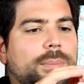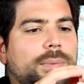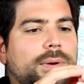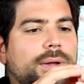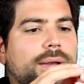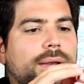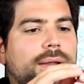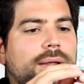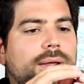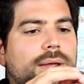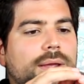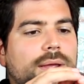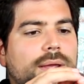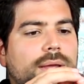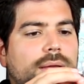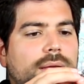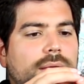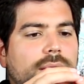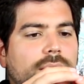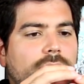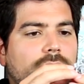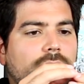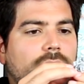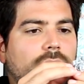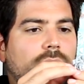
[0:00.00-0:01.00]
but
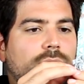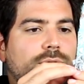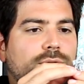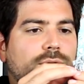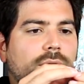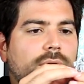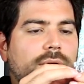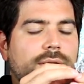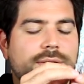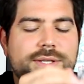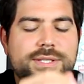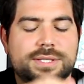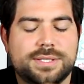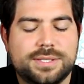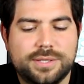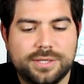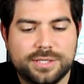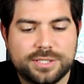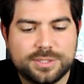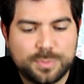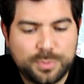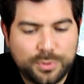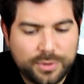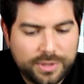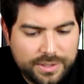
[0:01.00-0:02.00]
overall this
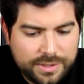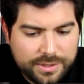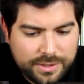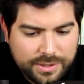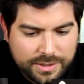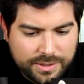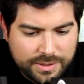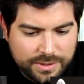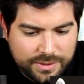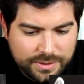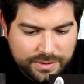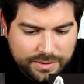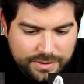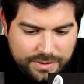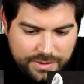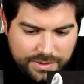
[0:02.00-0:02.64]
looks pretty good.